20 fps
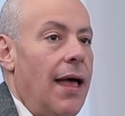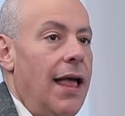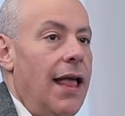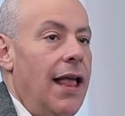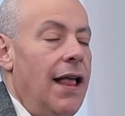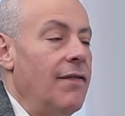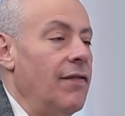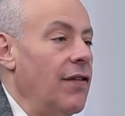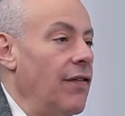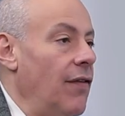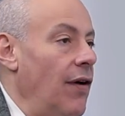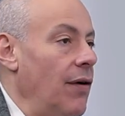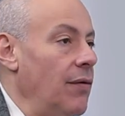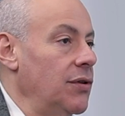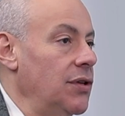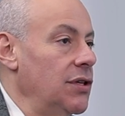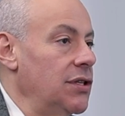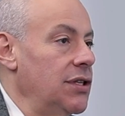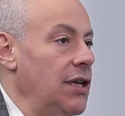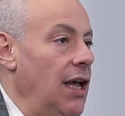even if I were
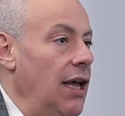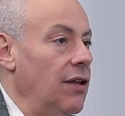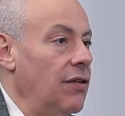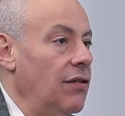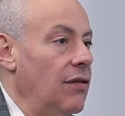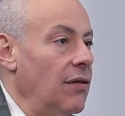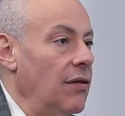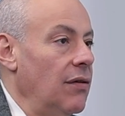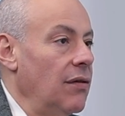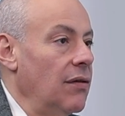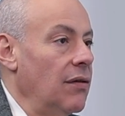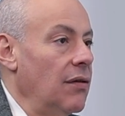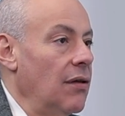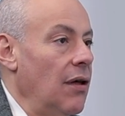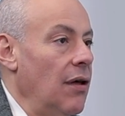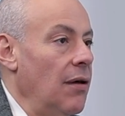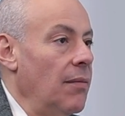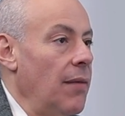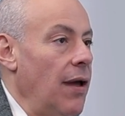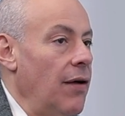to say to
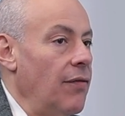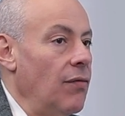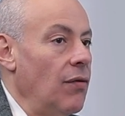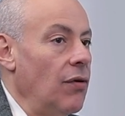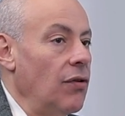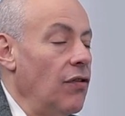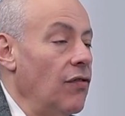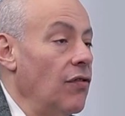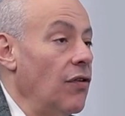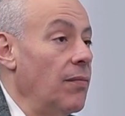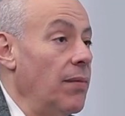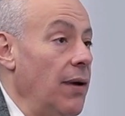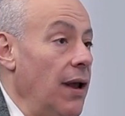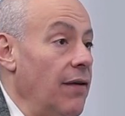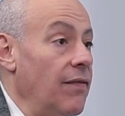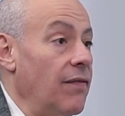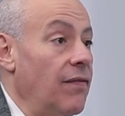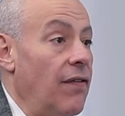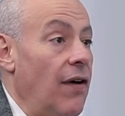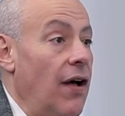everyone, you've got to be
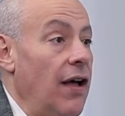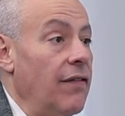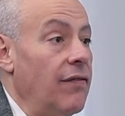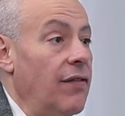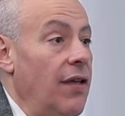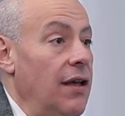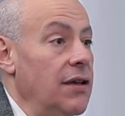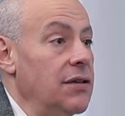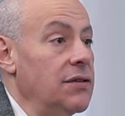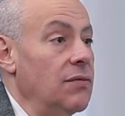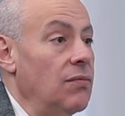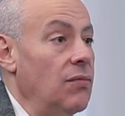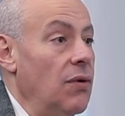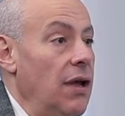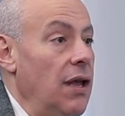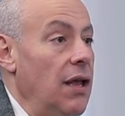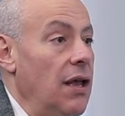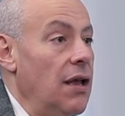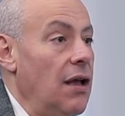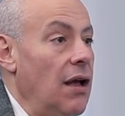in 5 days a
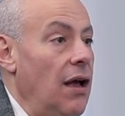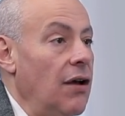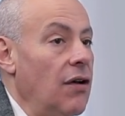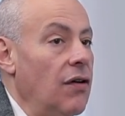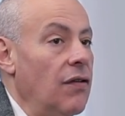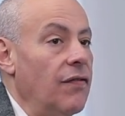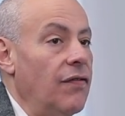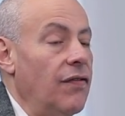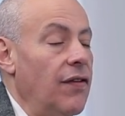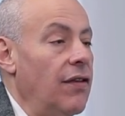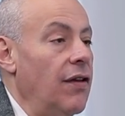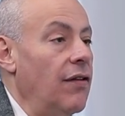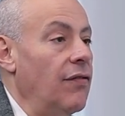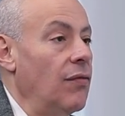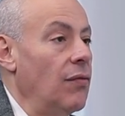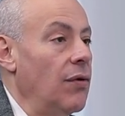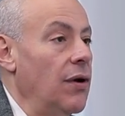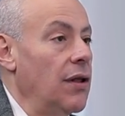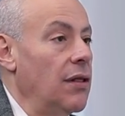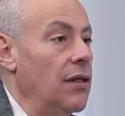week, I couldn't fit
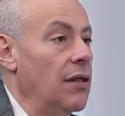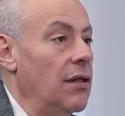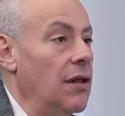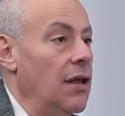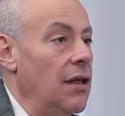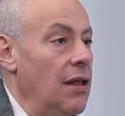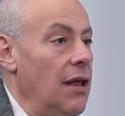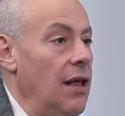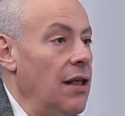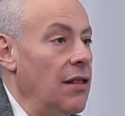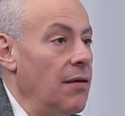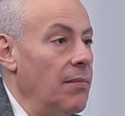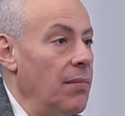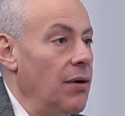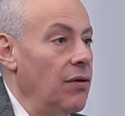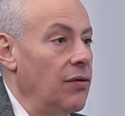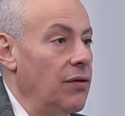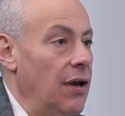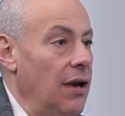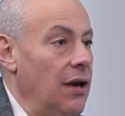everyone in the
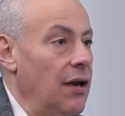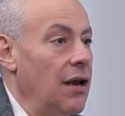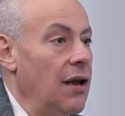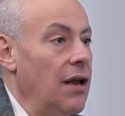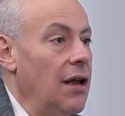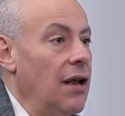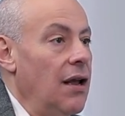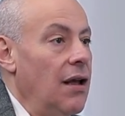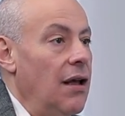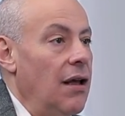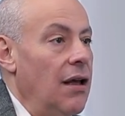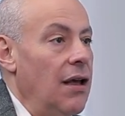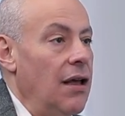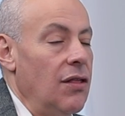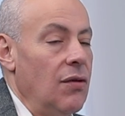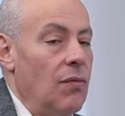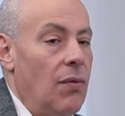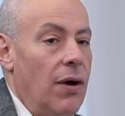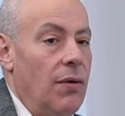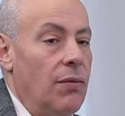building in
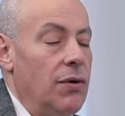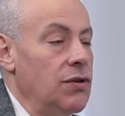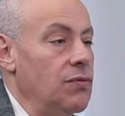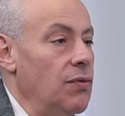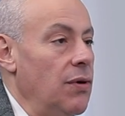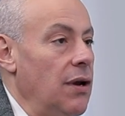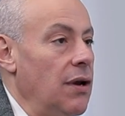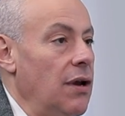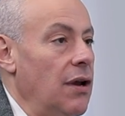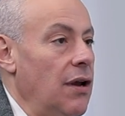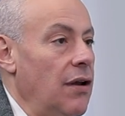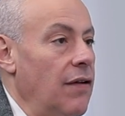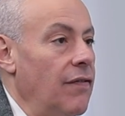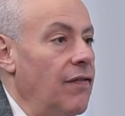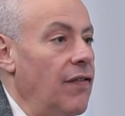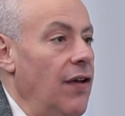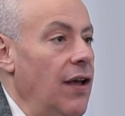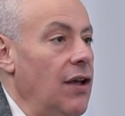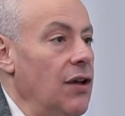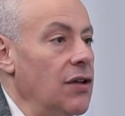the way in which we're
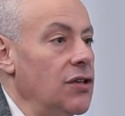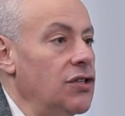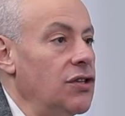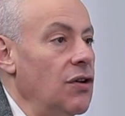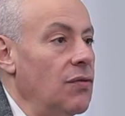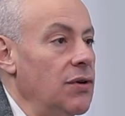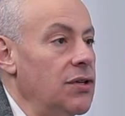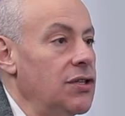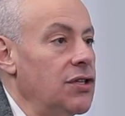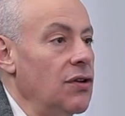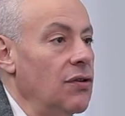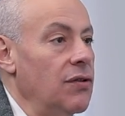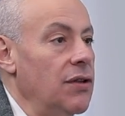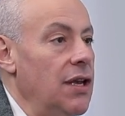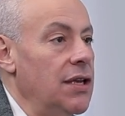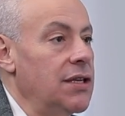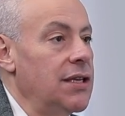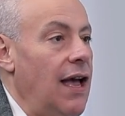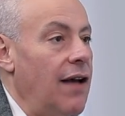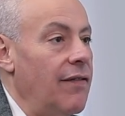configured. So we still
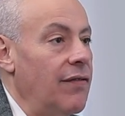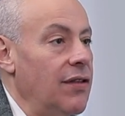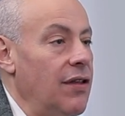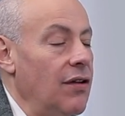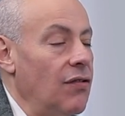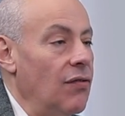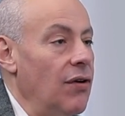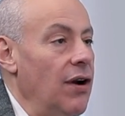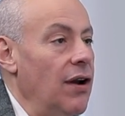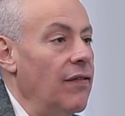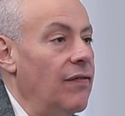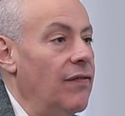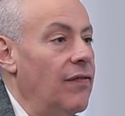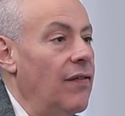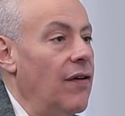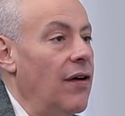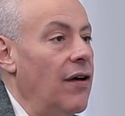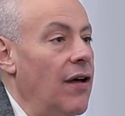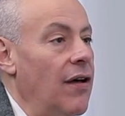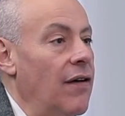need to have a degree of
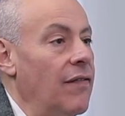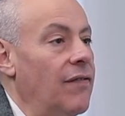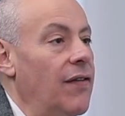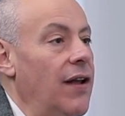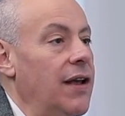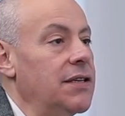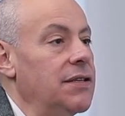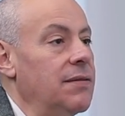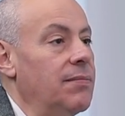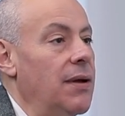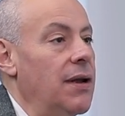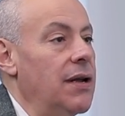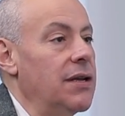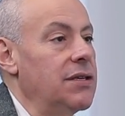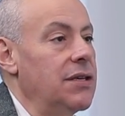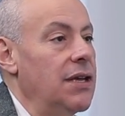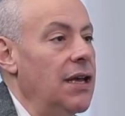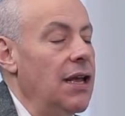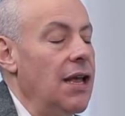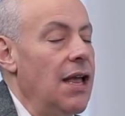
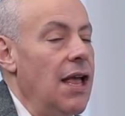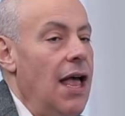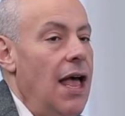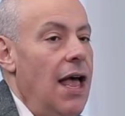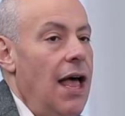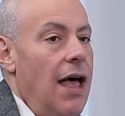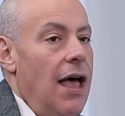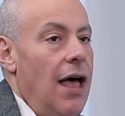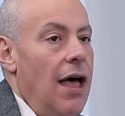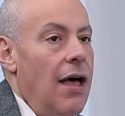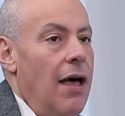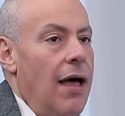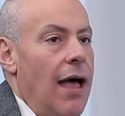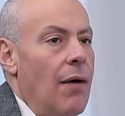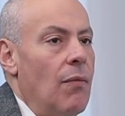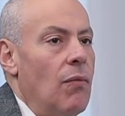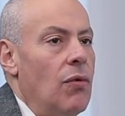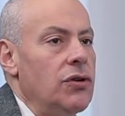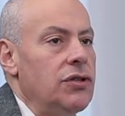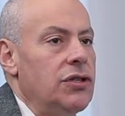flexibility.
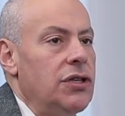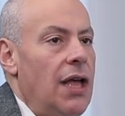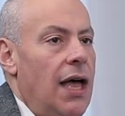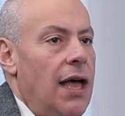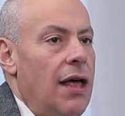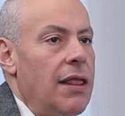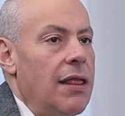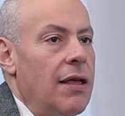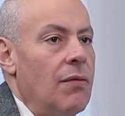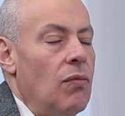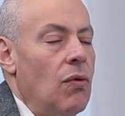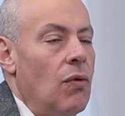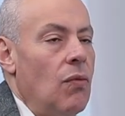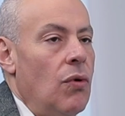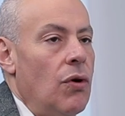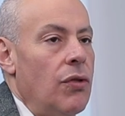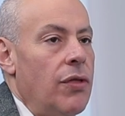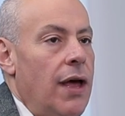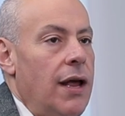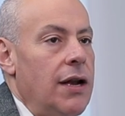And what
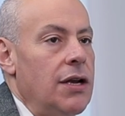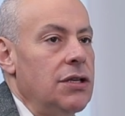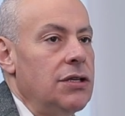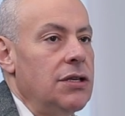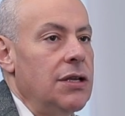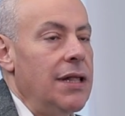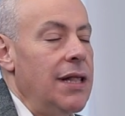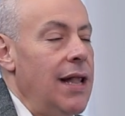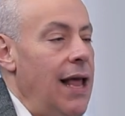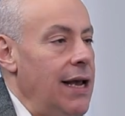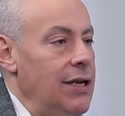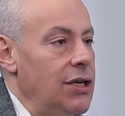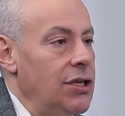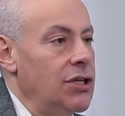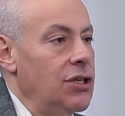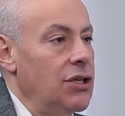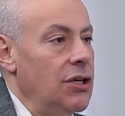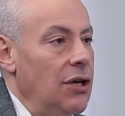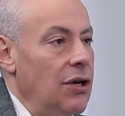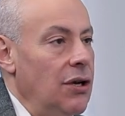that has led
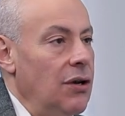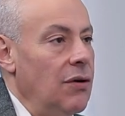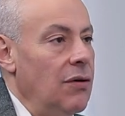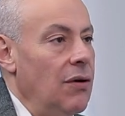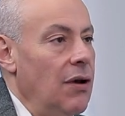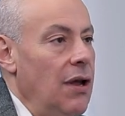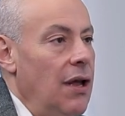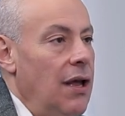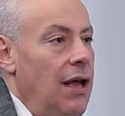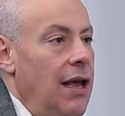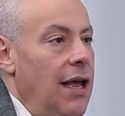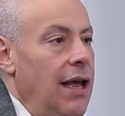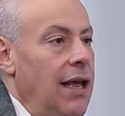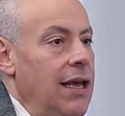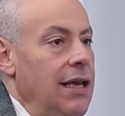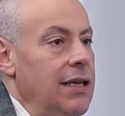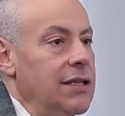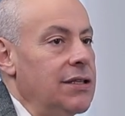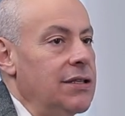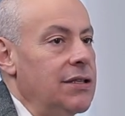to
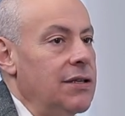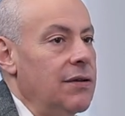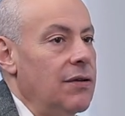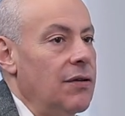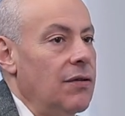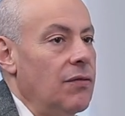is